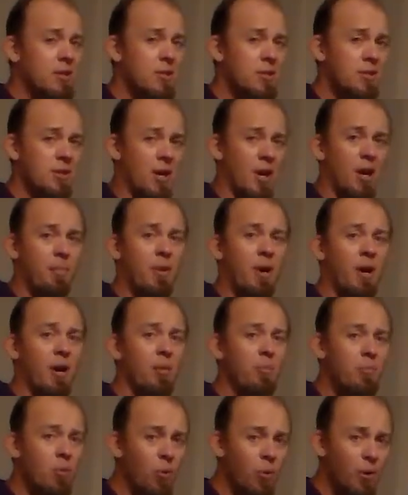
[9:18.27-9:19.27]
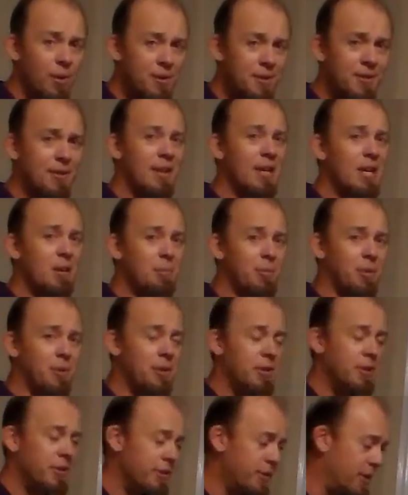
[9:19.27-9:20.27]
Some are more
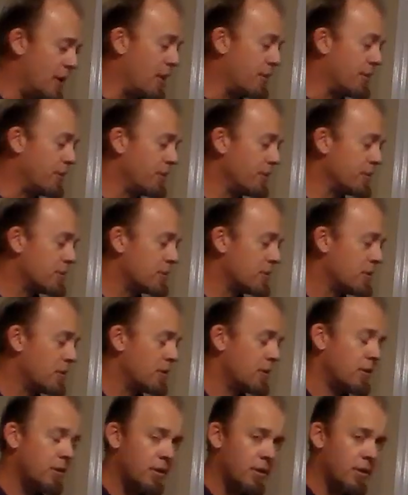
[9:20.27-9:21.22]
stable than others.